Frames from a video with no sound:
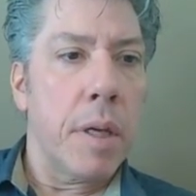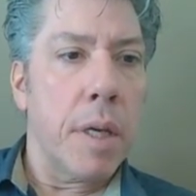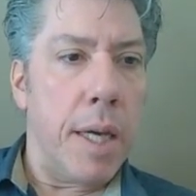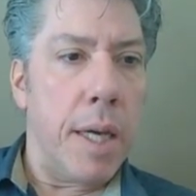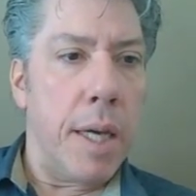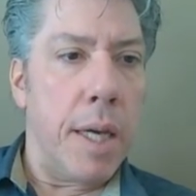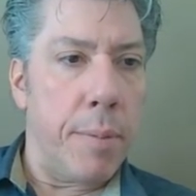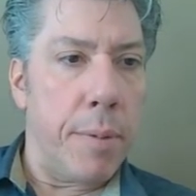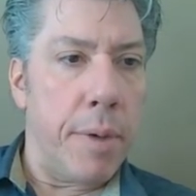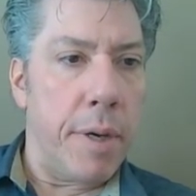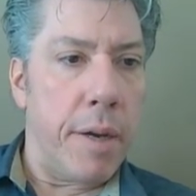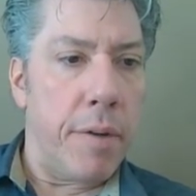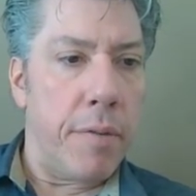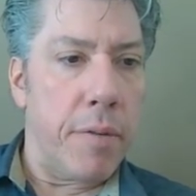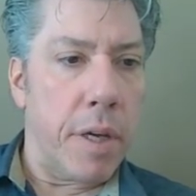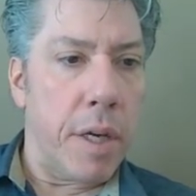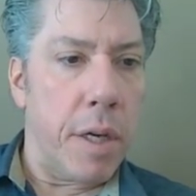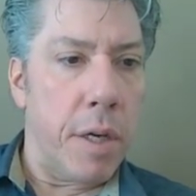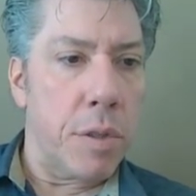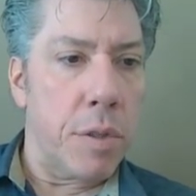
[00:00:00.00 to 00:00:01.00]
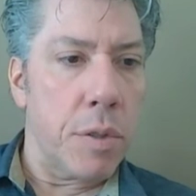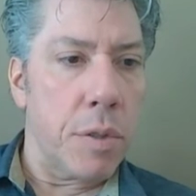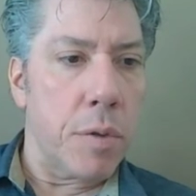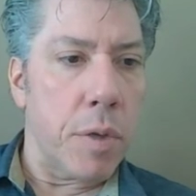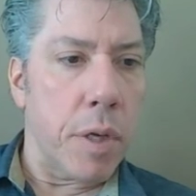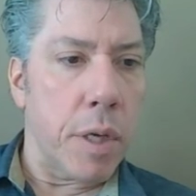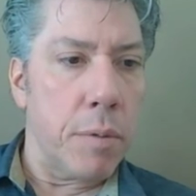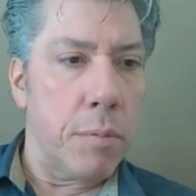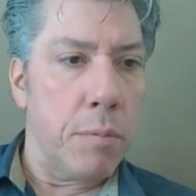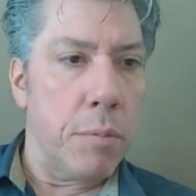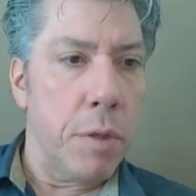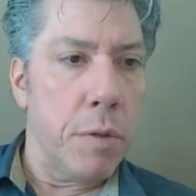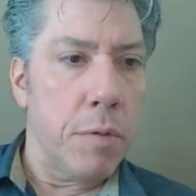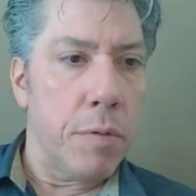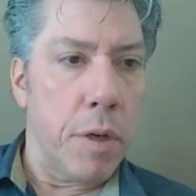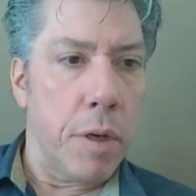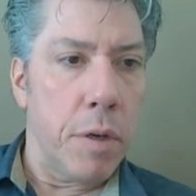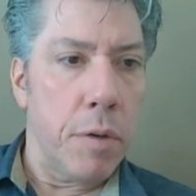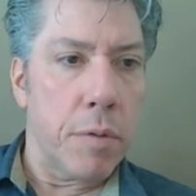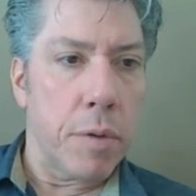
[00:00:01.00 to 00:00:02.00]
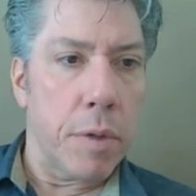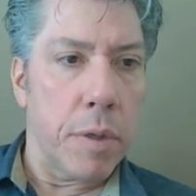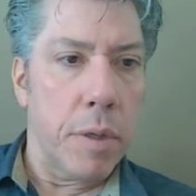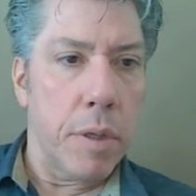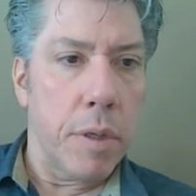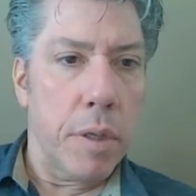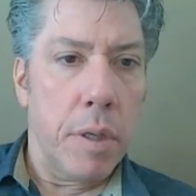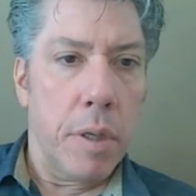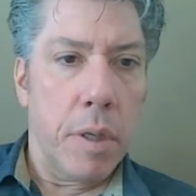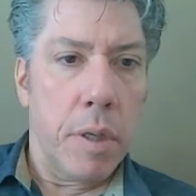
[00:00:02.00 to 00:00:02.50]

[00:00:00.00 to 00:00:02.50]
camera navigation so I can move over